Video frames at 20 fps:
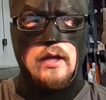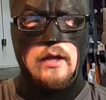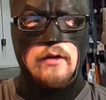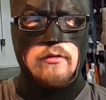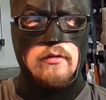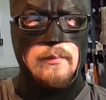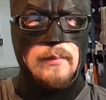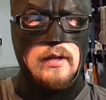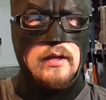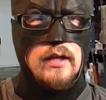
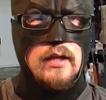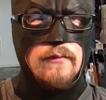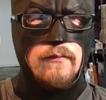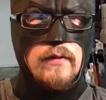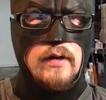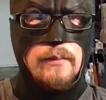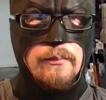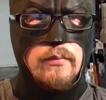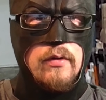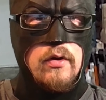It's going to be
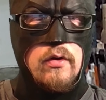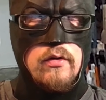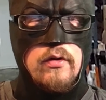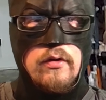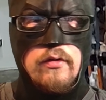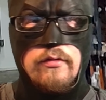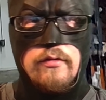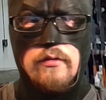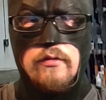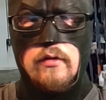different in
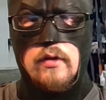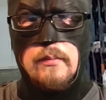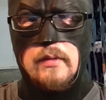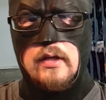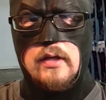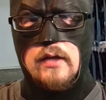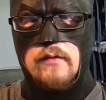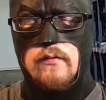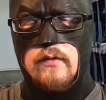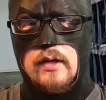produce. It's going to
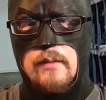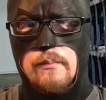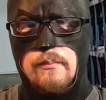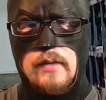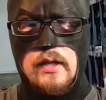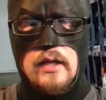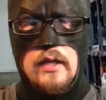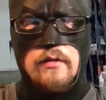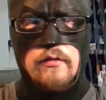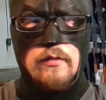be different in
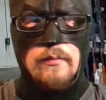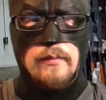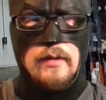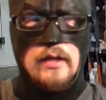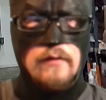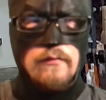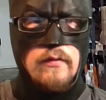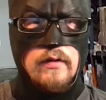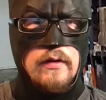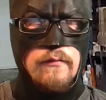meat. It's going to
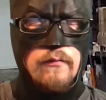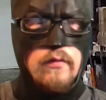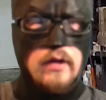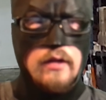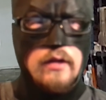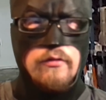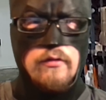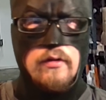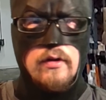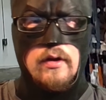be different in
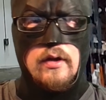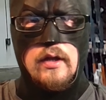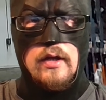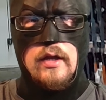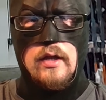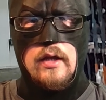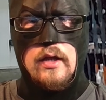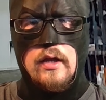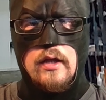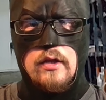freezer.
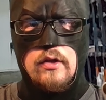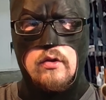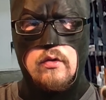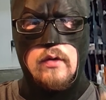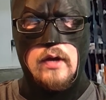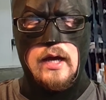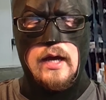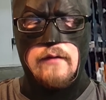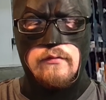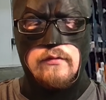
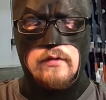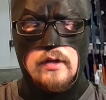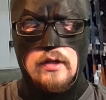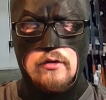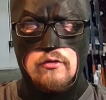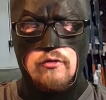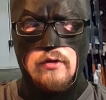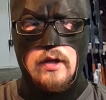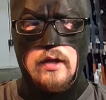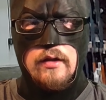You have to
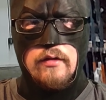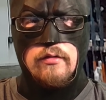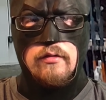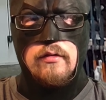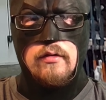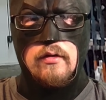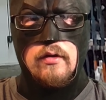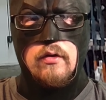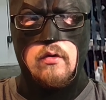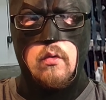
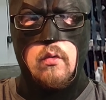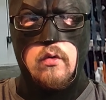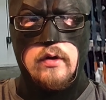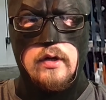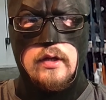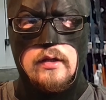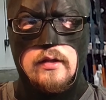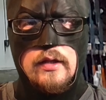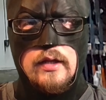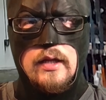adjust
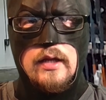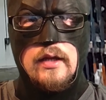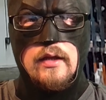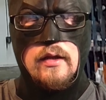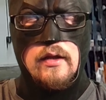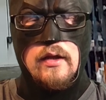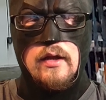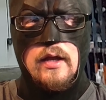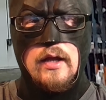accordingly.